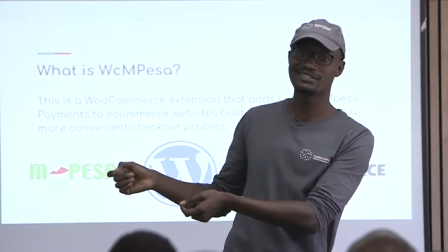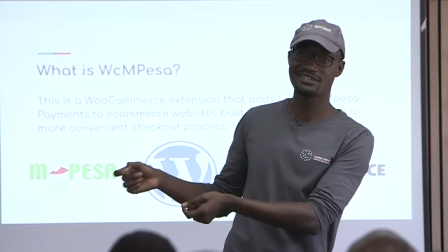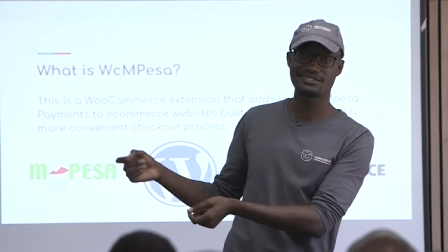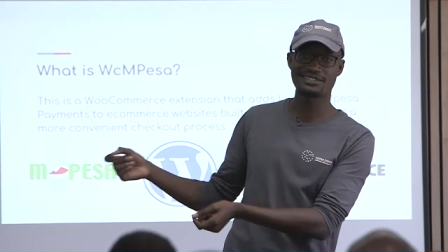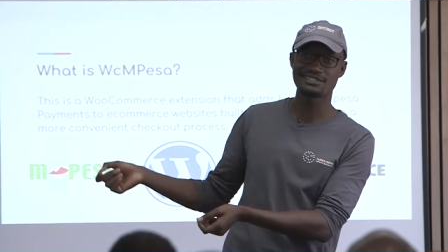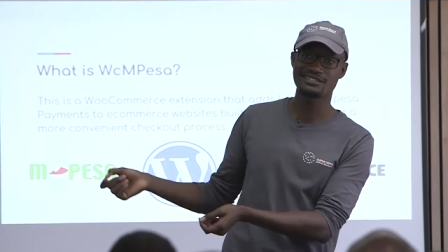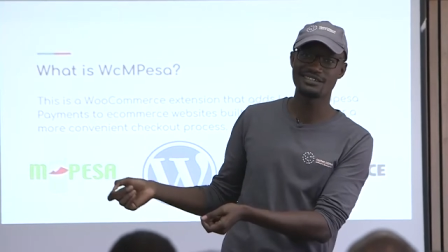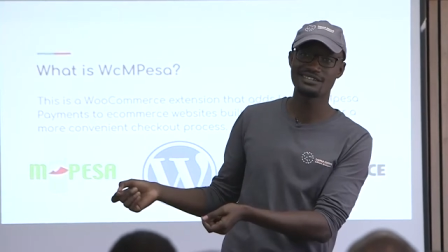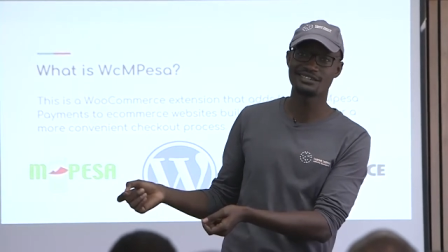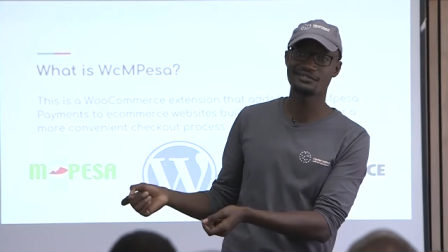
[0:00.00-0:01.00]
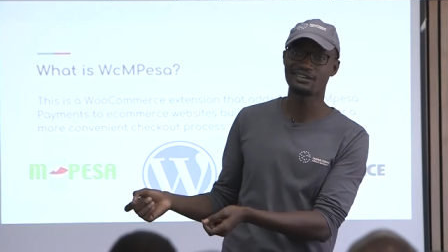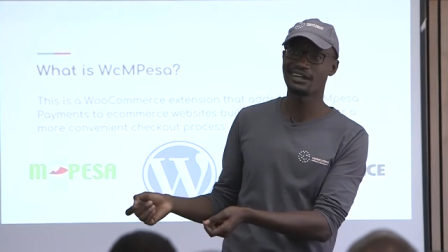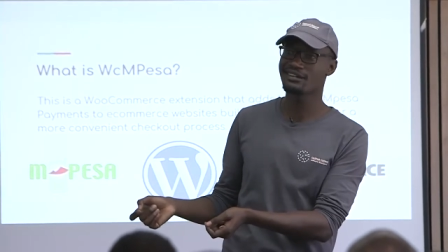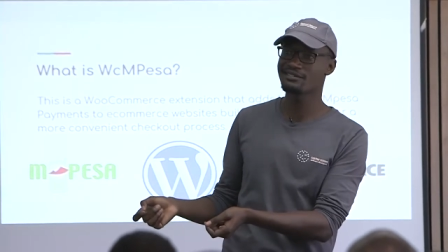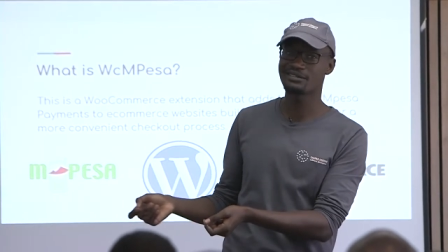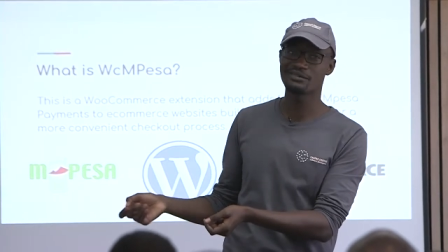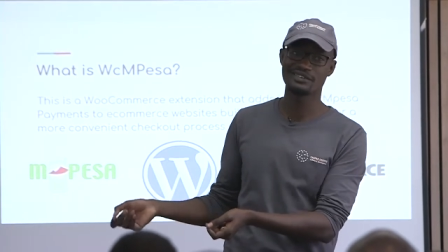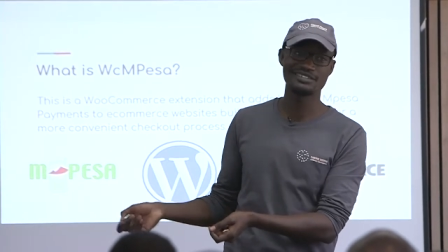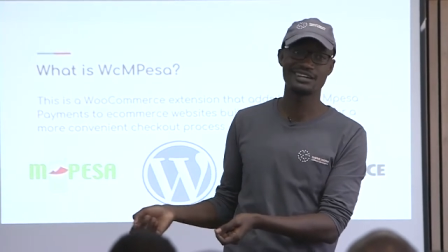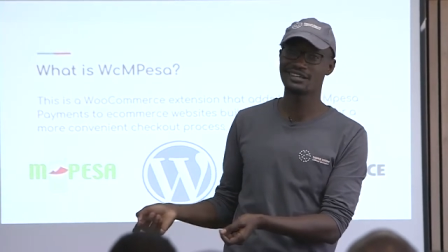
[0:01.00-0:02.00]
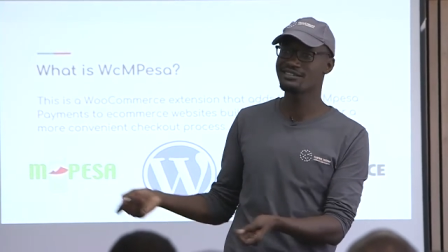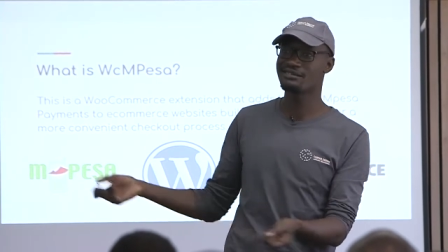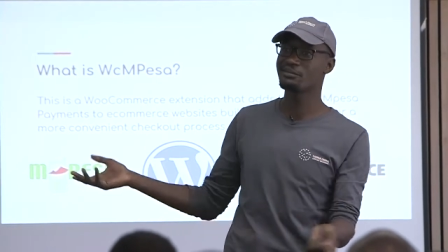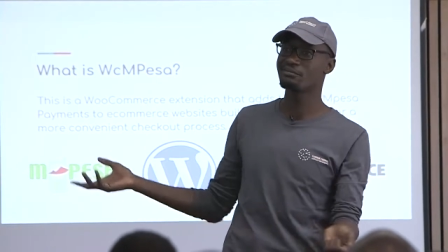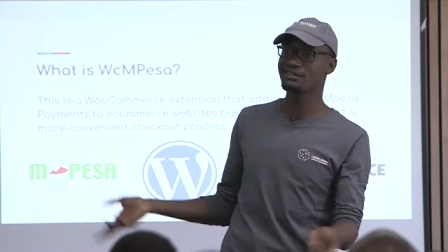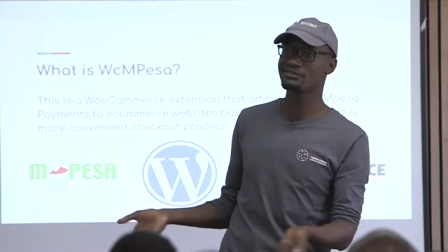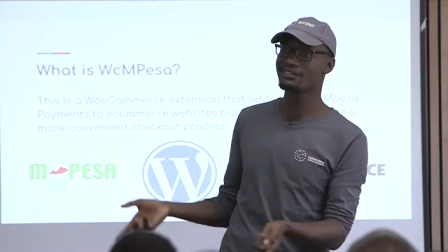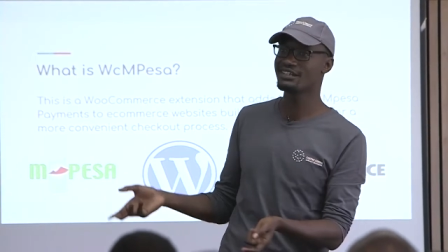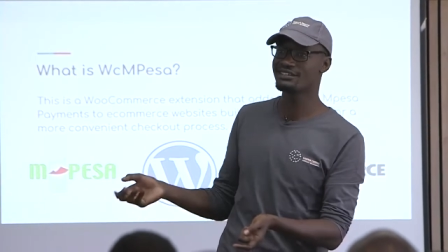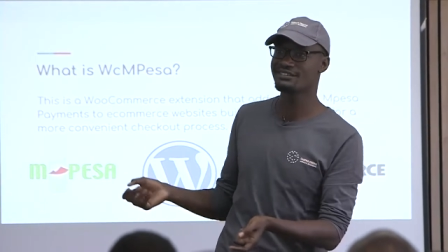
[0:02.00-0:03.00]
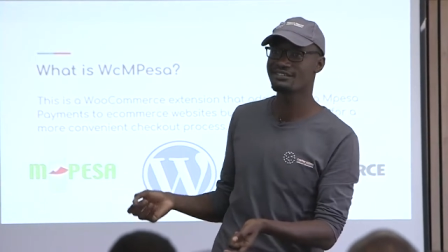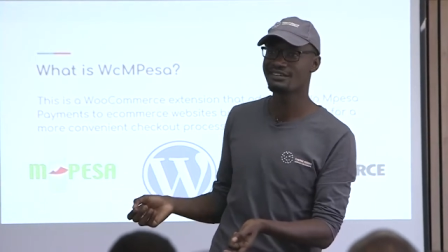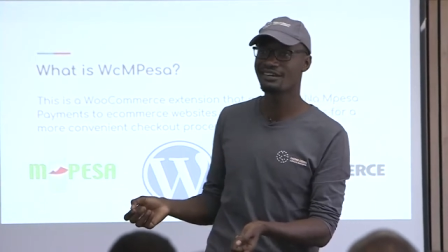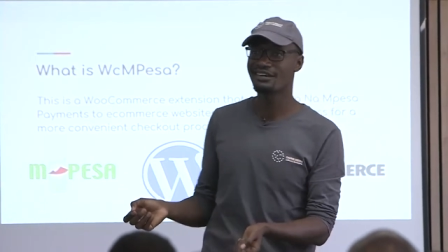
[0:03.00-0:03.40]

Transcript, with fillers: It's a six-digit figure, and some of us can't remember two digits.